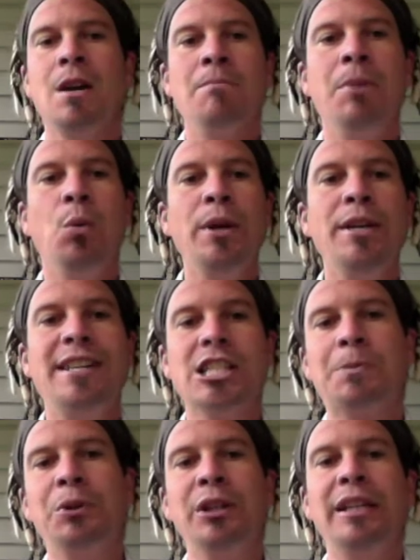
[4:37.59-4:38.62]
but we
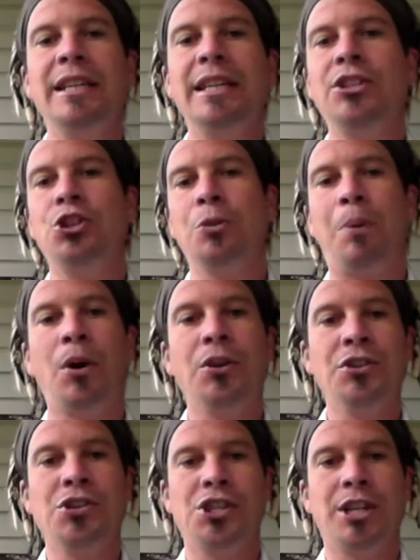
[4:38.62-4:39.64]
desperately need your
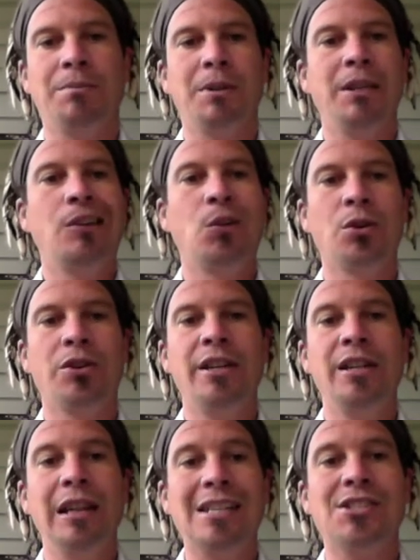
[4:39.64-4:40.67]
partnership in order to
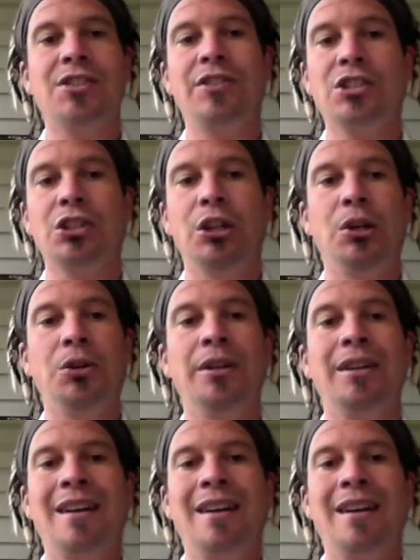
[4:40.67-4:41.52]
lessen this load